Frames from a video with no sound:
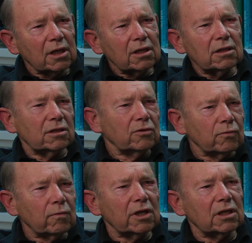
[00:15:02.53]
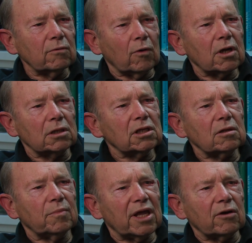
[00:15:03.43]
you really want a
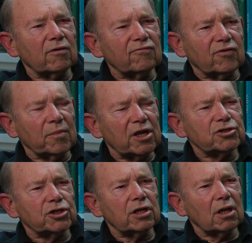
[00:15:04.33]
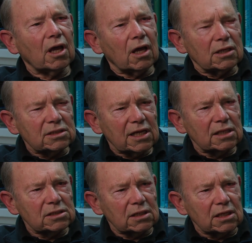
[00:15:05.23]
little better information on
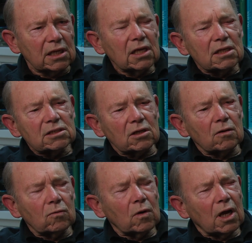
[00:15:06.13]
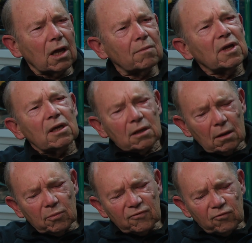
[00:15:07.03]
intensity. So uh,
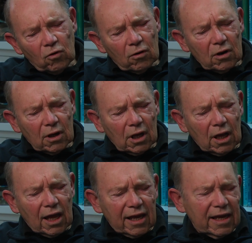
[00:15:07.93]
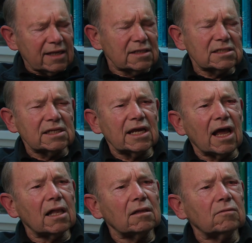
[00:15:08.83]
before uh, I head to sea,
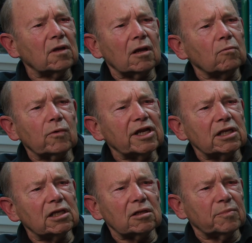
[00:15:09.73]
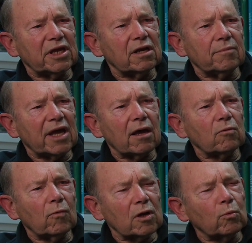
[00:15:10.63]
I'll uh, read a little bit
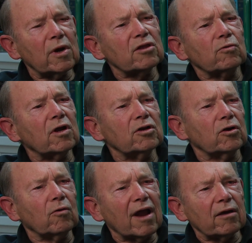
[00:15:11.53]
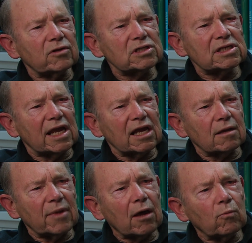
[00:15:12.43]
about what Weather Underground is saying
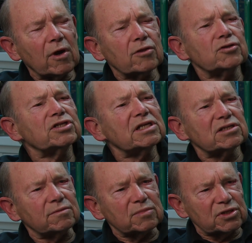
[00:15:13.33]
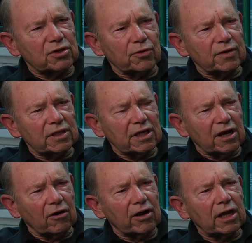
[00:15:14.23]
about weather systems that are in the
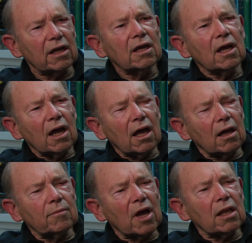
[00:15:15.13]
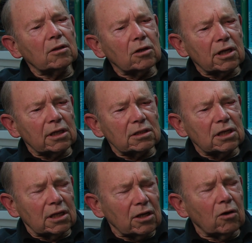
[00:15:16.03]
area. Um, I'll look at
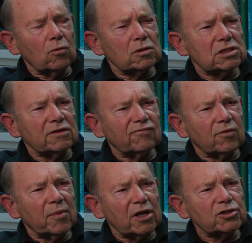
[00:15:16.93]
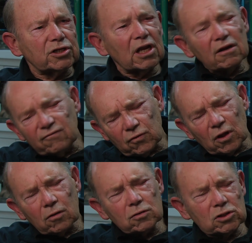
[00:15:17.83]
uh, NOAA's information. And for
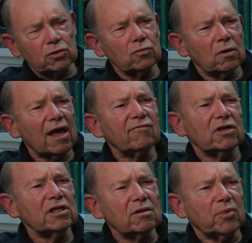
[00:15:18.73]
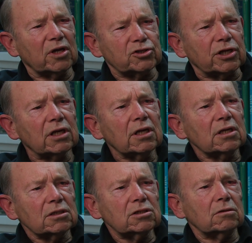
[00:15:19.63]
those who have it in the budget
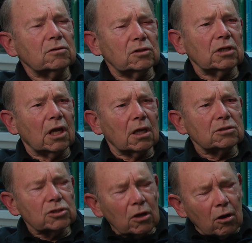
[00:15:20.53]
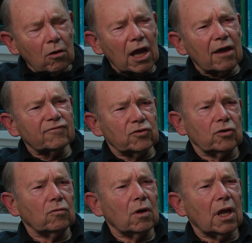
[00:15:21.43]
to, uh, to go
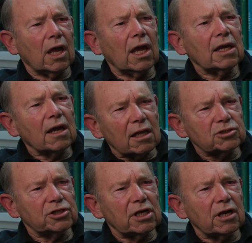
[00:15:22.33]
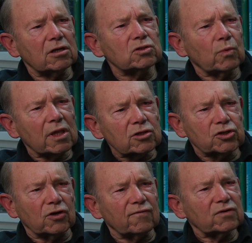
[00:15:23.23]
after uh, a concierge weather
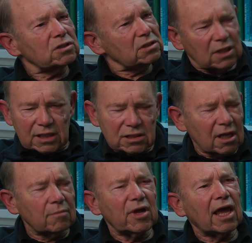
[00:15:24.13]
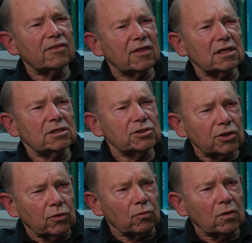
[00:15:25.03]
service, that's not a bad thing to
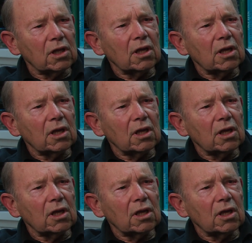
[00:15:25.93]
do.